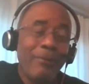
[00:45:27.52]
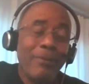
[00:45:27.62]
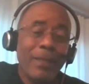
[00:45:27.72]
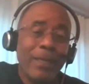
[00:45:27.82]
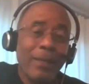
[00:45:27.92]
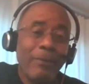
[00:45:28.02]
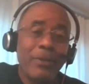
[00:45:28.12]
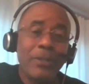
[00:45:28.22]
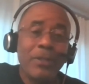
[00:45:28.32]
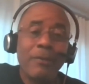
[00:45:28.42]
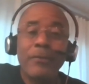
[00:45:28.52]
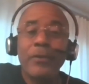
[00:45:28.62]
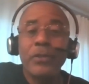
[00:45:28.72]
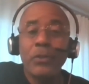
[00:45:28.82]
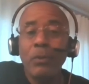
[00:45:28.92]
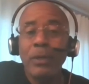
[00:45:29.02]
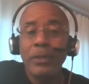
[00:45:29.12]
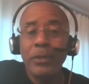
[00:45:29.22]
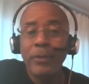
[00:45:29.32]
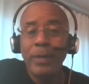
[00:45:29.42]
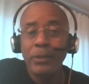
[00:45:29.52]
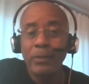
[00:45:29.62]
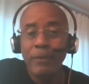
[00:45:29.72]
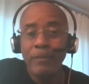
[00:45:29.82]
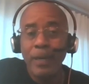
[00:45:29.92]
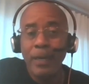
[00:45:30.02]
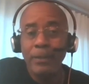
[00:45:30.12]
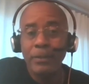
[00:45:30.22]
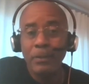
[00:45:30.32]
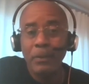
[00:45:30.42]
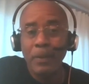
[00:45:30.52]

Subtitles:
he was the first one to graduate from high school.